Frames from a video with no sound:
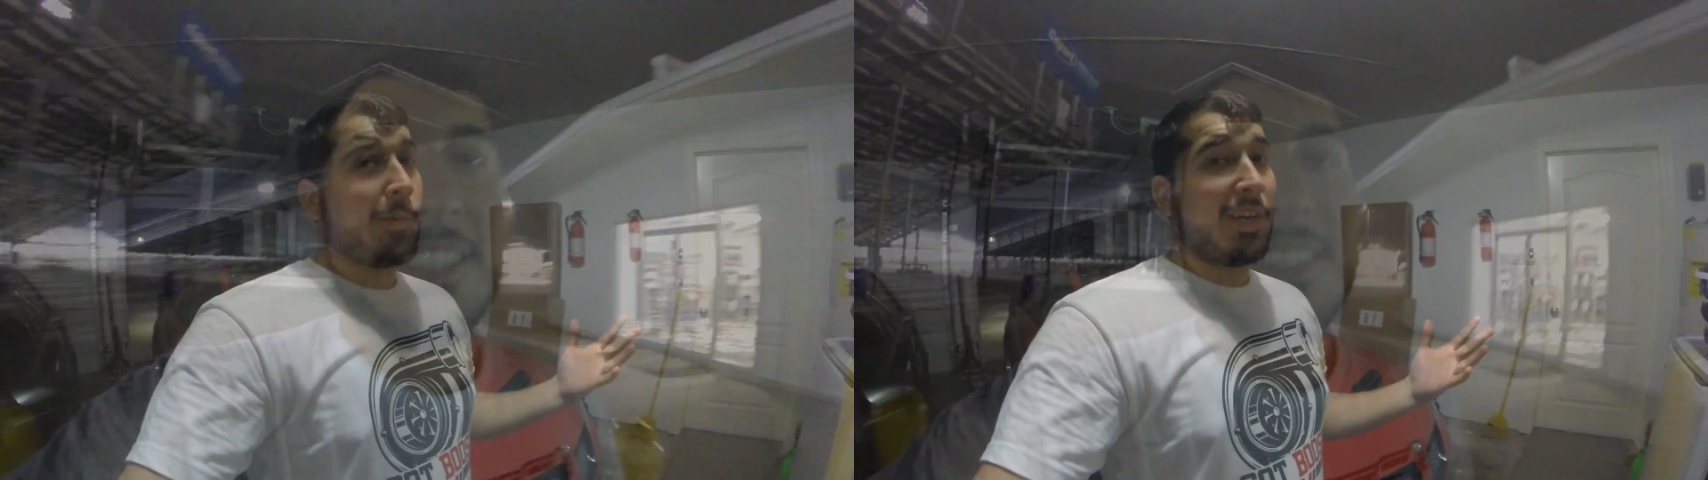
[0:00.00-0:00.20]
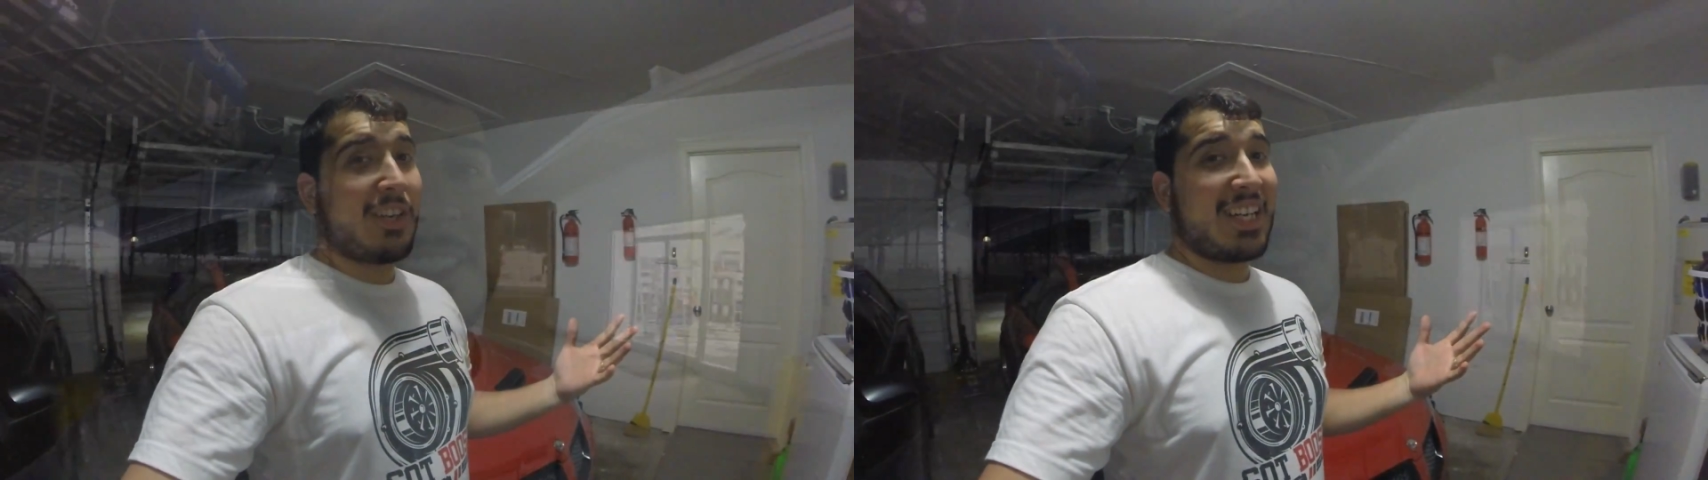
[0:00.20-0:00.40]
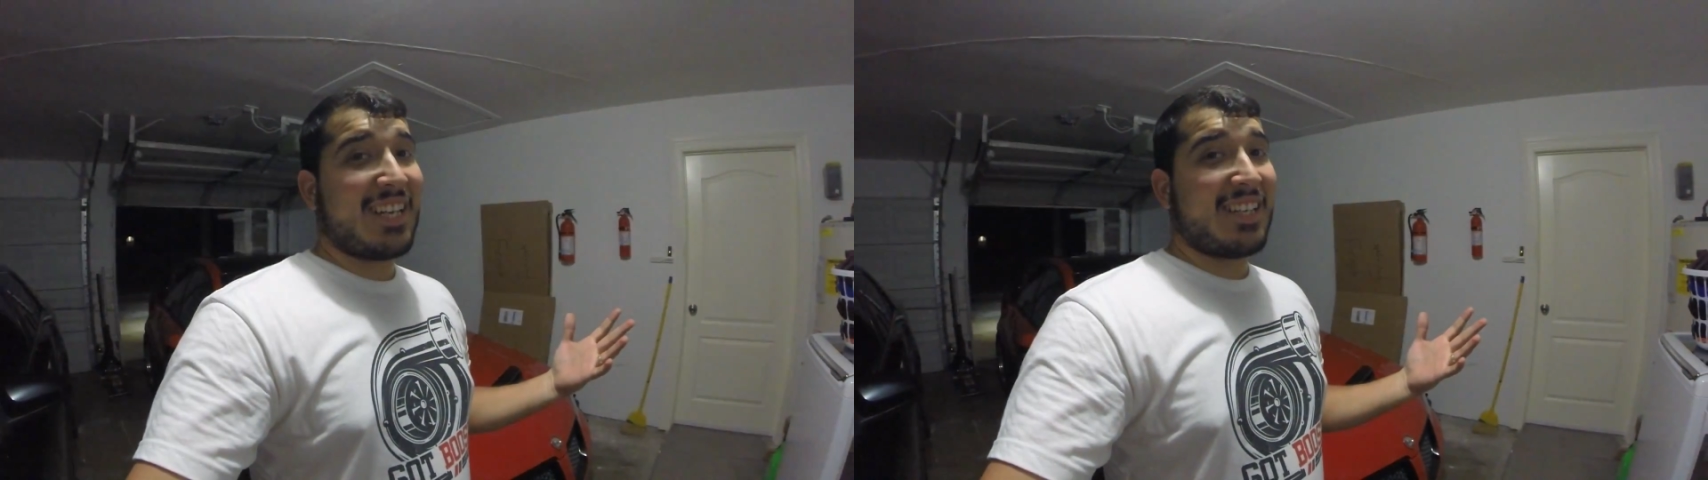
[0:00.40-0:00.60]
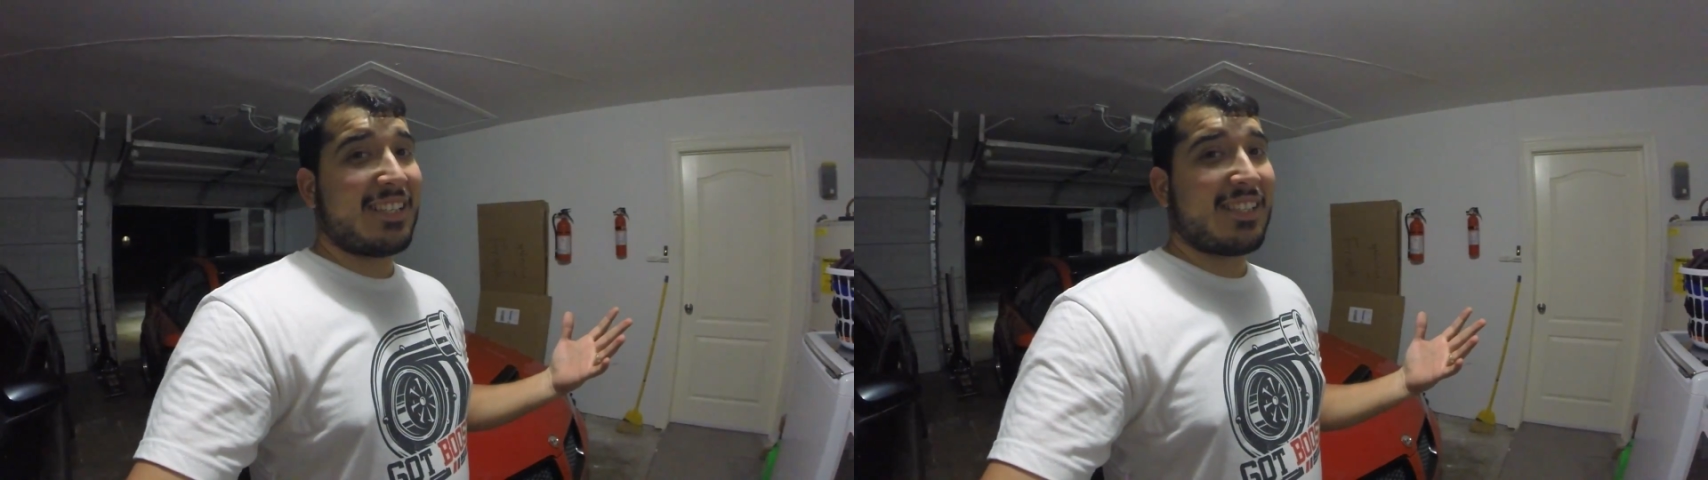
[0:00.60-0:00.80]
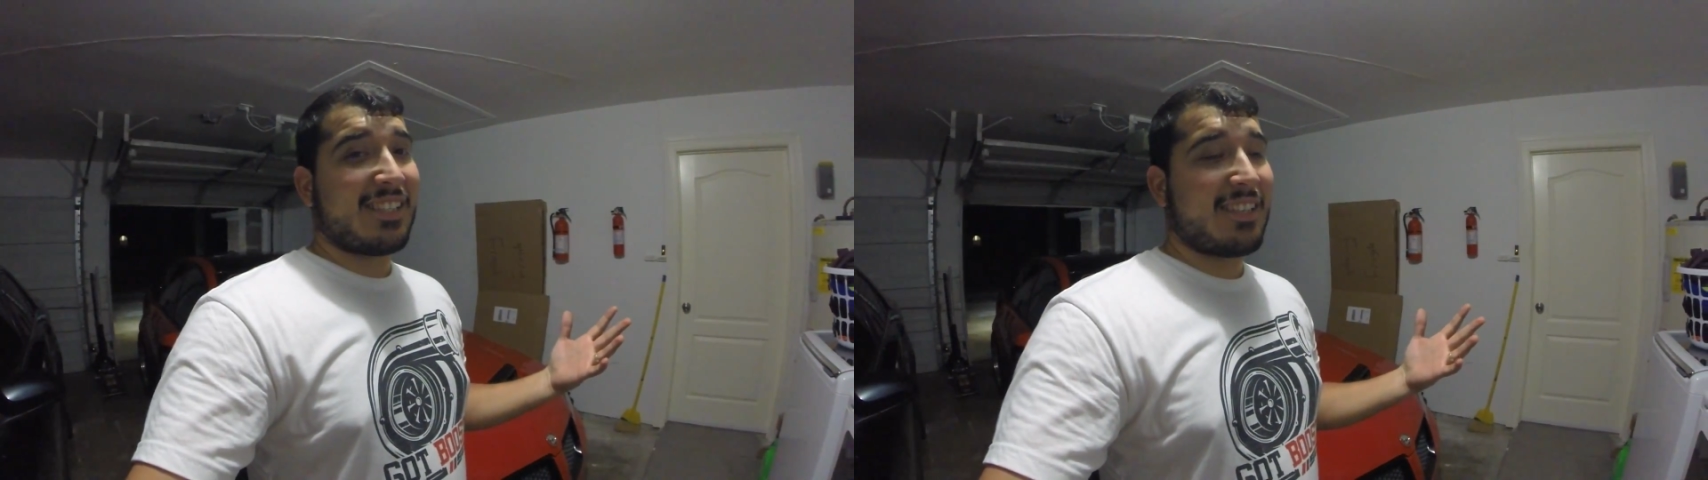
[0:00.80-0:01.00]
Well
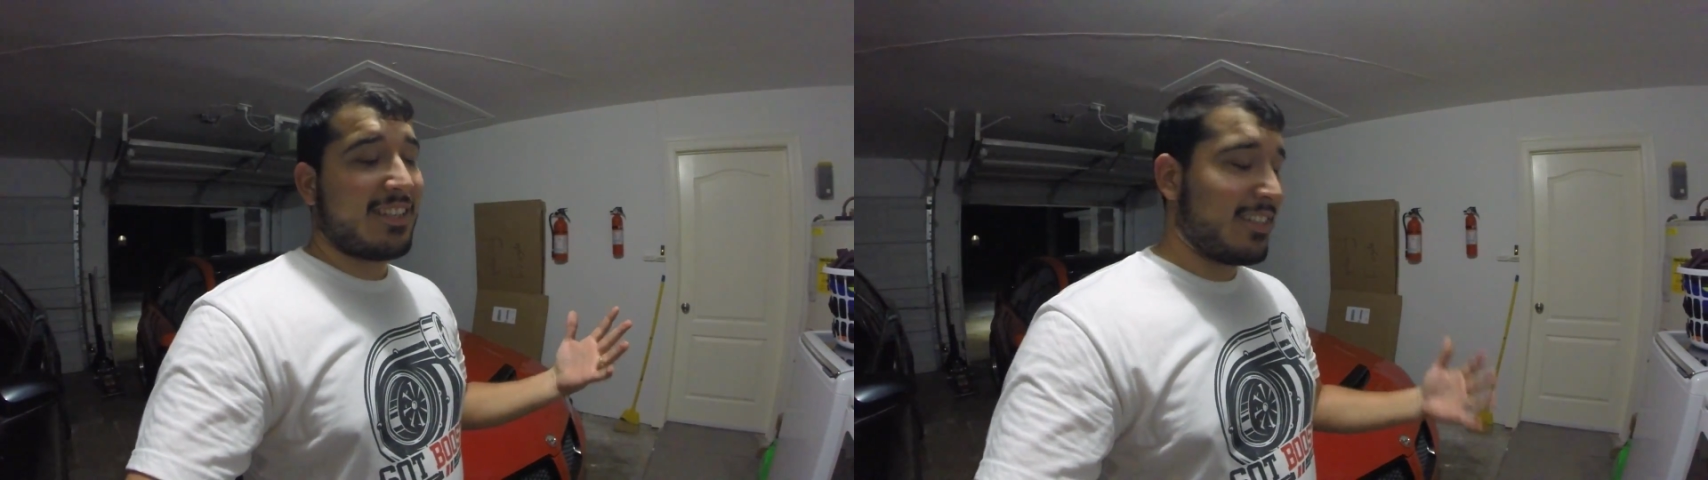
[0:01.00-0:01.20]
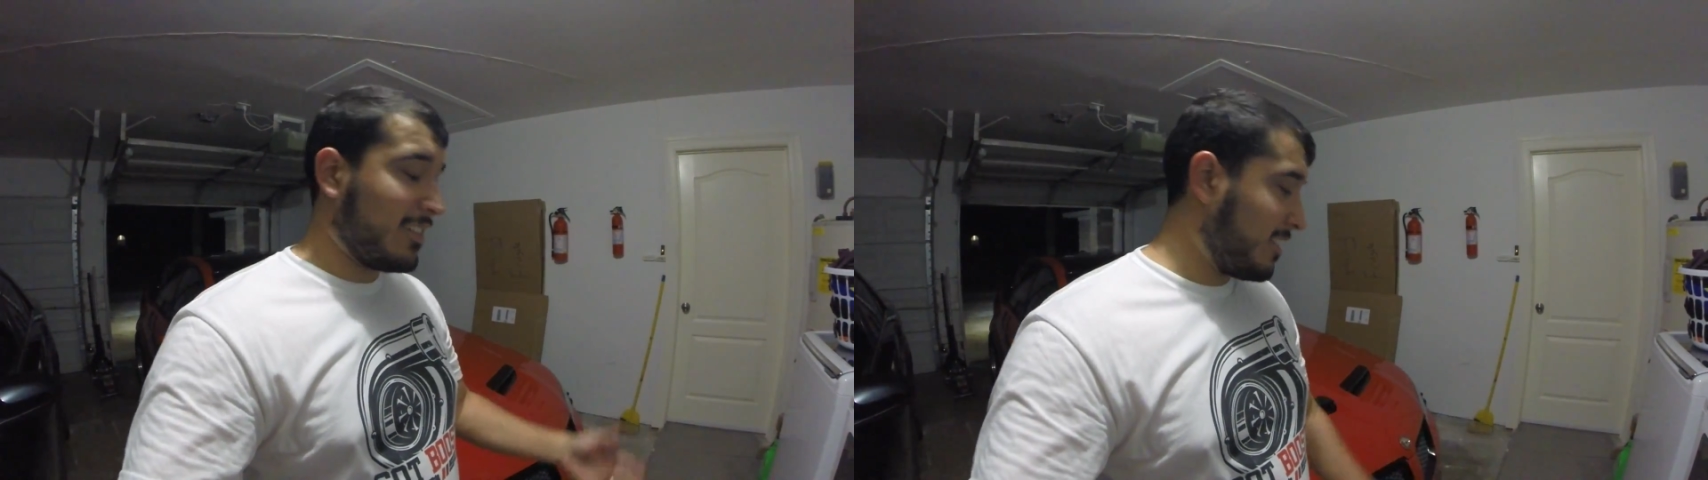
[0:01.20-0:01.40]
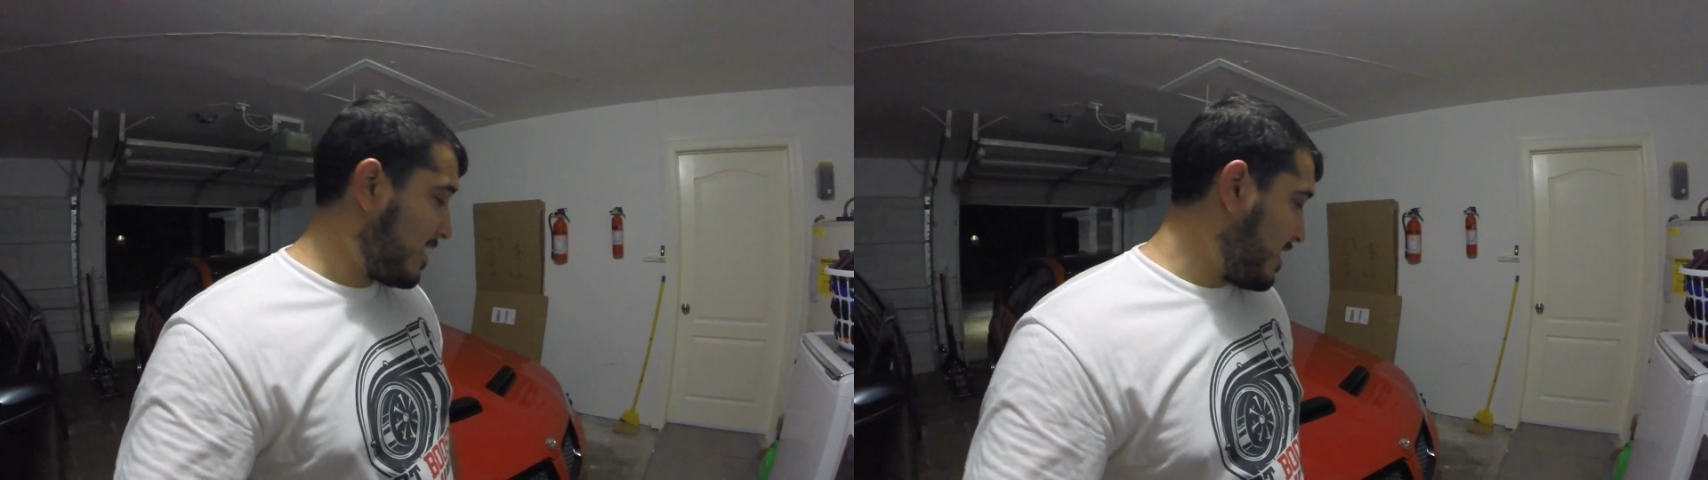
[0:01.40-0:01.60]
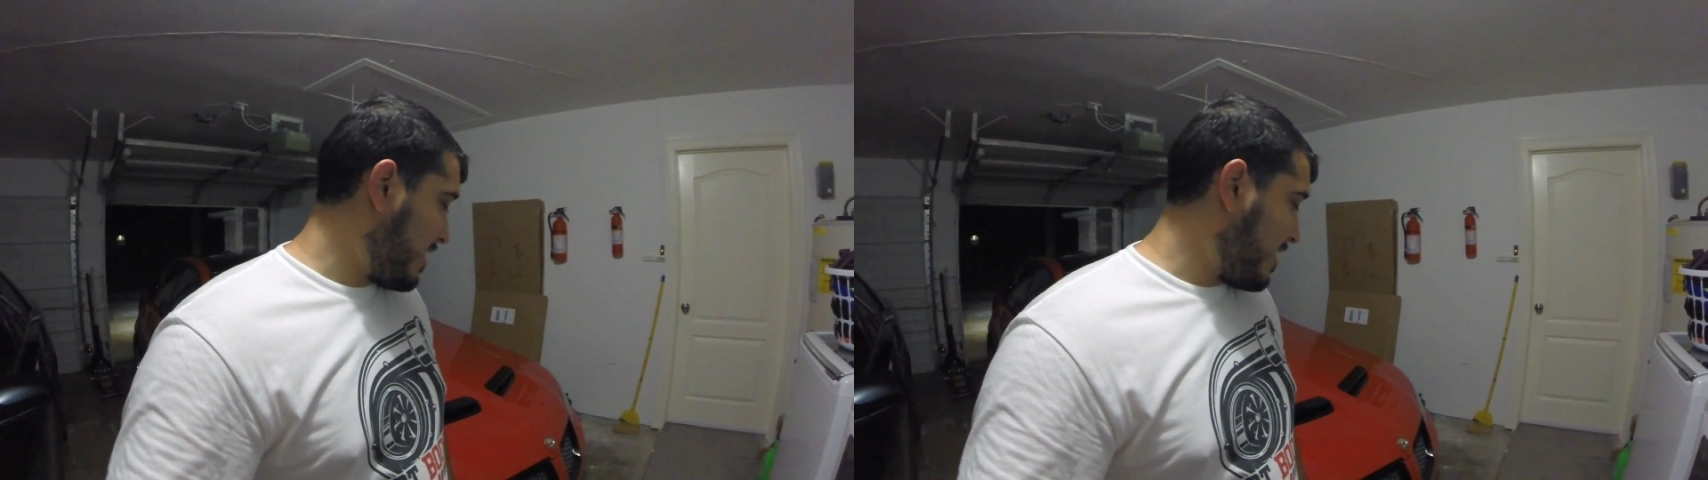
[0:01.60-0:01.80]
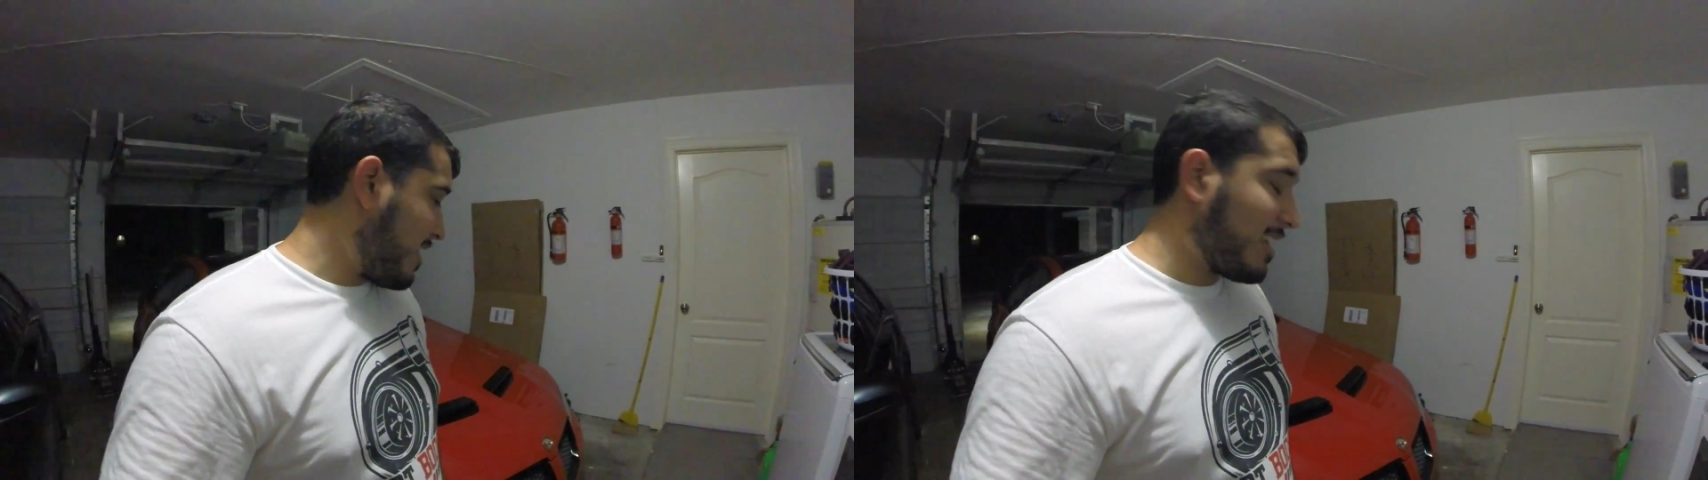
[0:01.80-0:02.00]
guys,
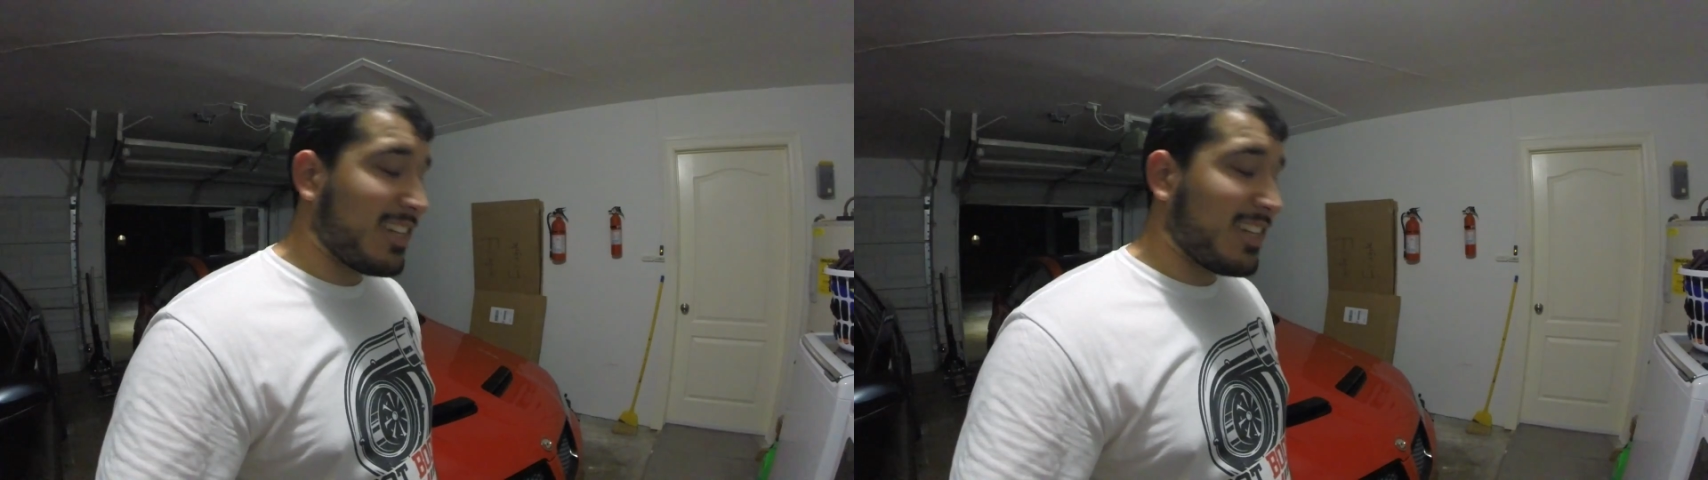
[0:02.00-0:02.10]
I